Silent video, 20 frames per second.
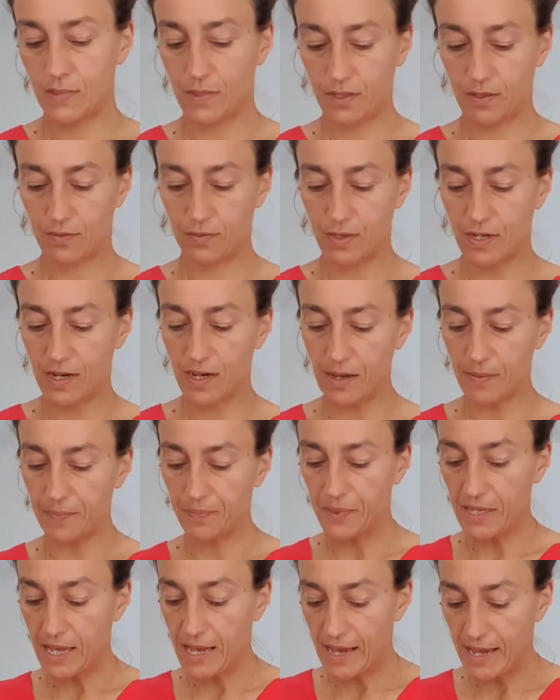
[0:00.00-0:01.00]
Okay.
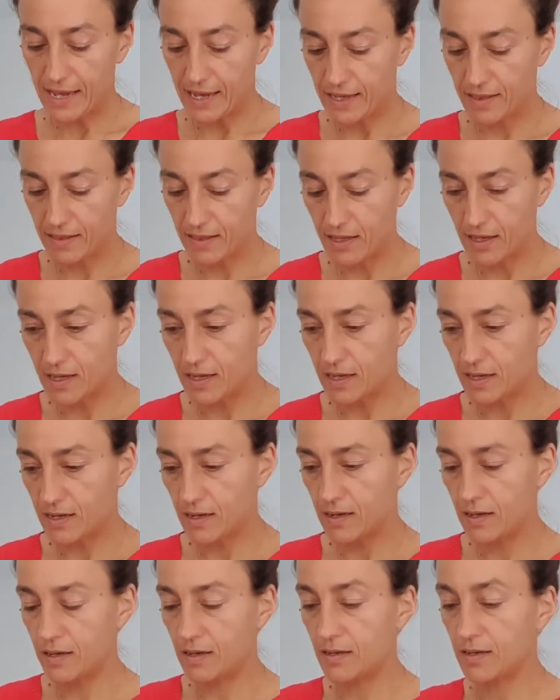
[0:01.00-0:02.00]
And
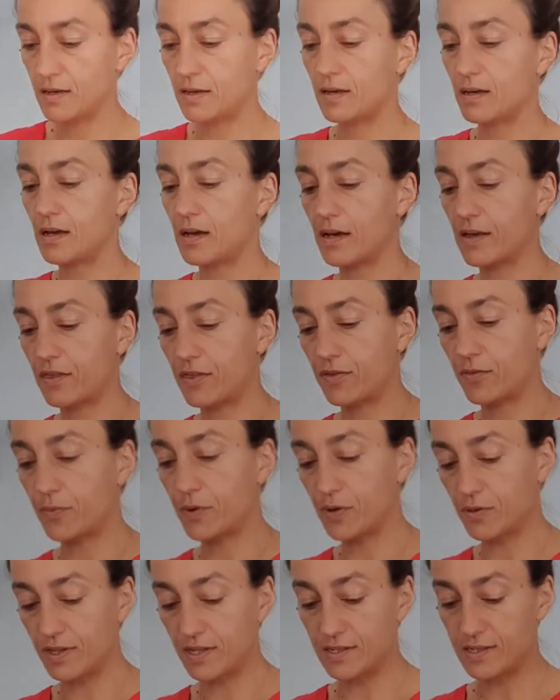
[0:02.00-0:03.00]
then I
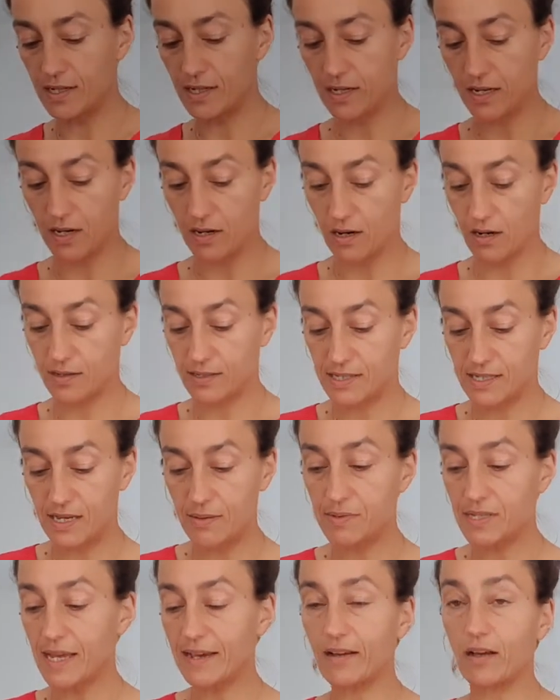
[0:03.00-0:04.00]
throw these in here. It seems
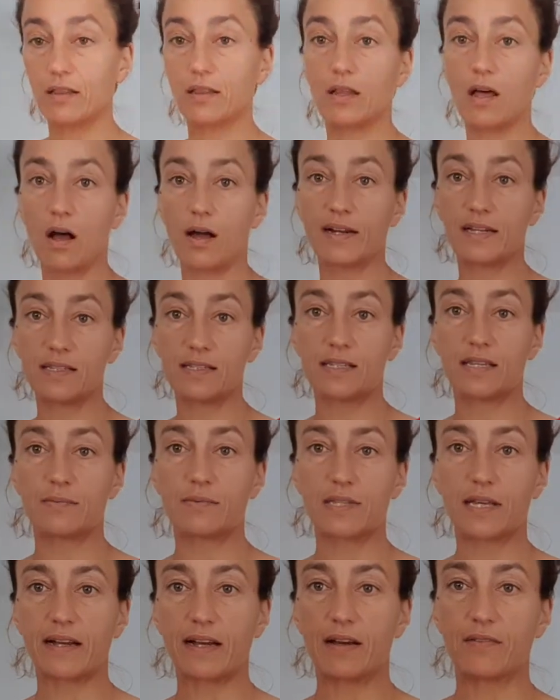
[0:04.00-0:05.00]
like a lot. It seems
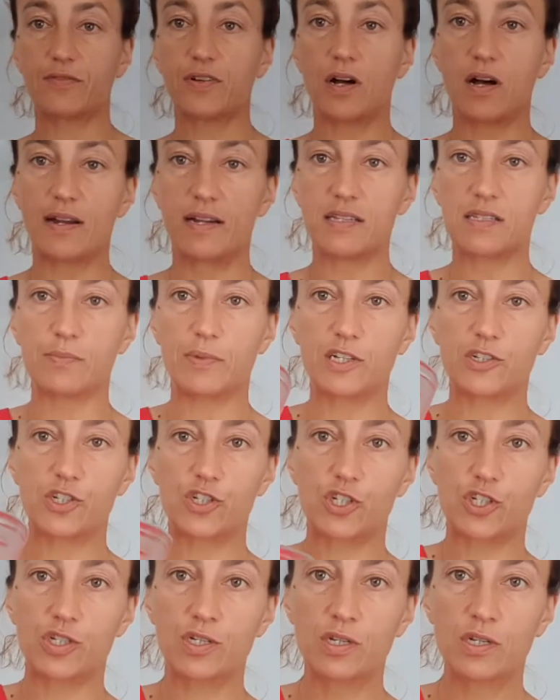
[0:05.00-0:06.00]
like I've got as
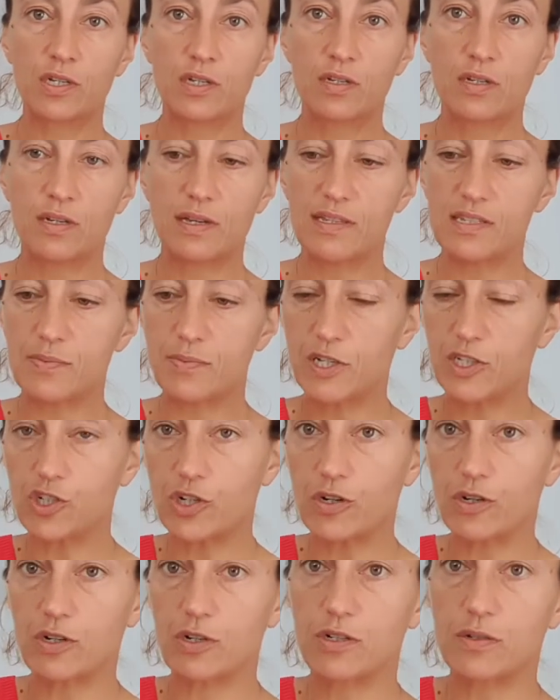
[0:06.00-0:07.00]
much
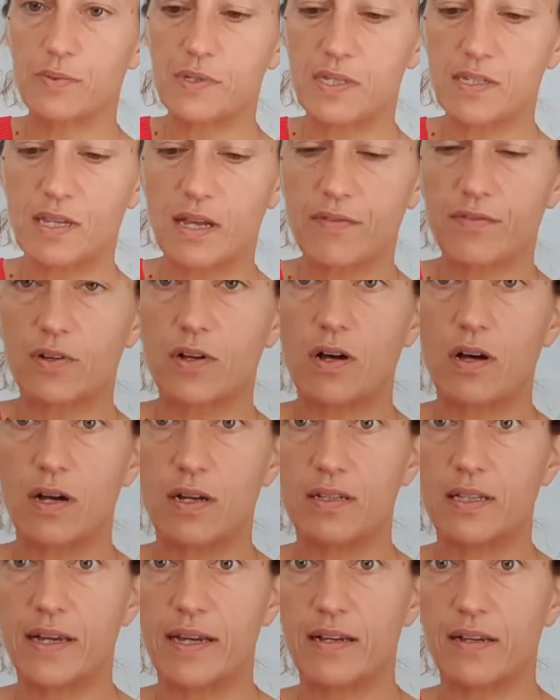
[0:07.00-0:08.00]
herbs as I've
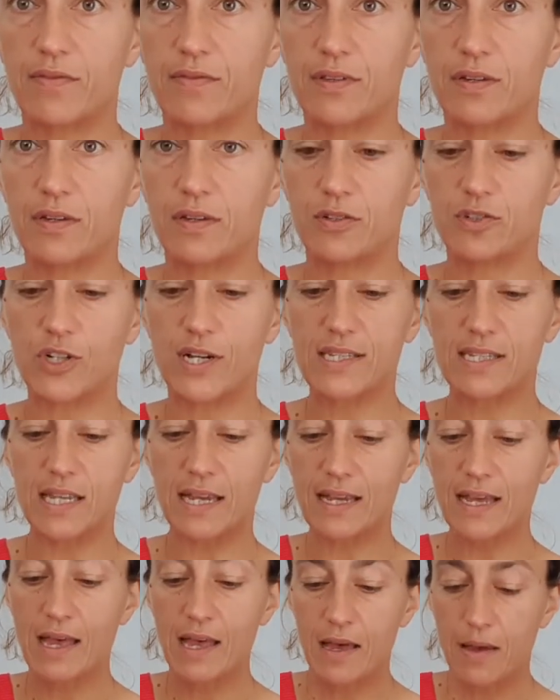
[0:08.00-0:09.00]
got like of the
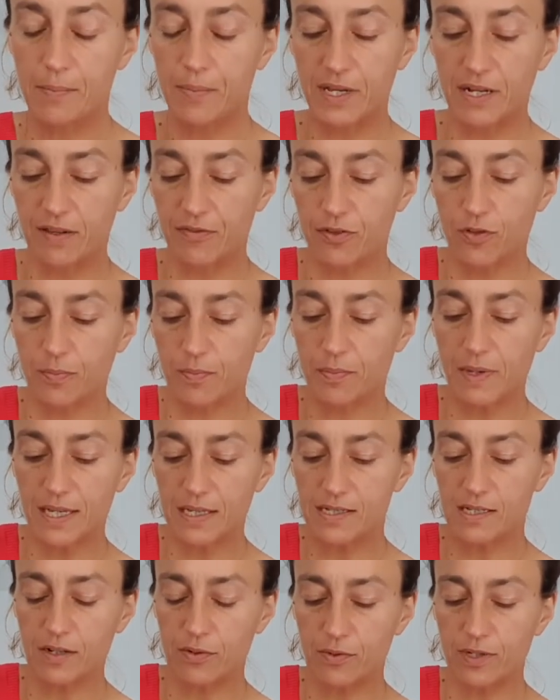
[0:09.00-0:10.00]
dressing, but if you
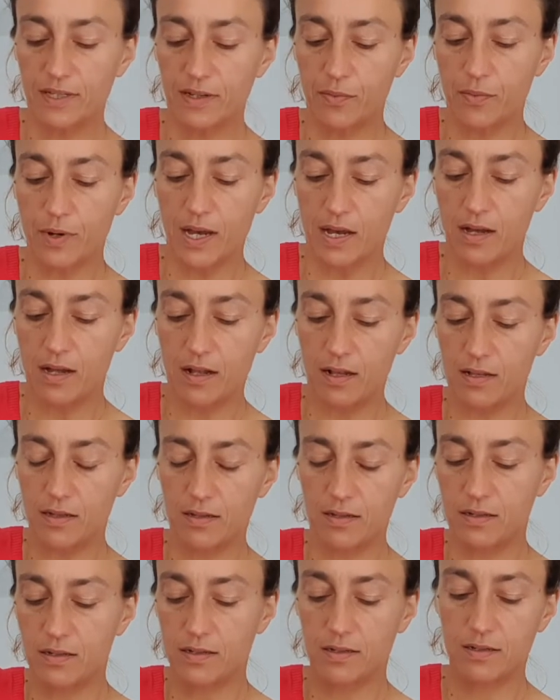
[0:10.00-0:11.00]
mix it really well,
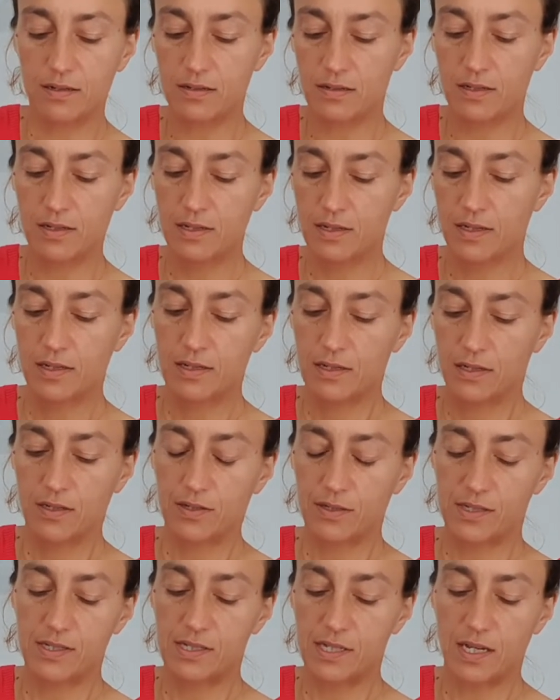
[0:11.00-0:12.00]
you'll
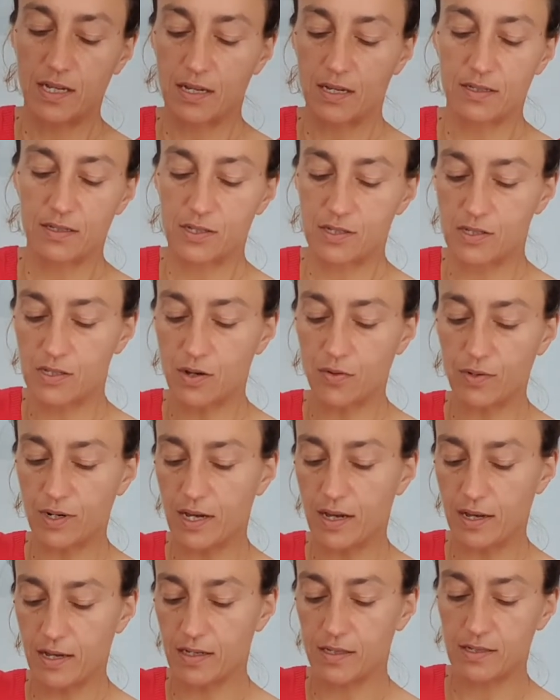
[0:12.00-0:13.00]
see it's so
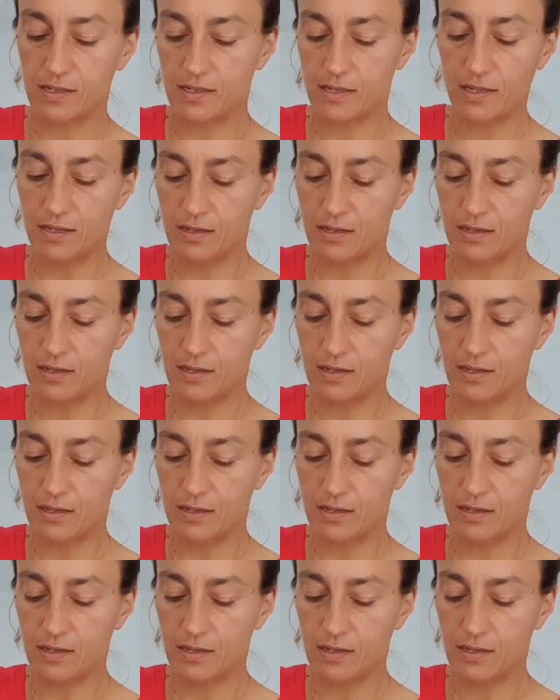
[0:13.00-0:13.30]
nice.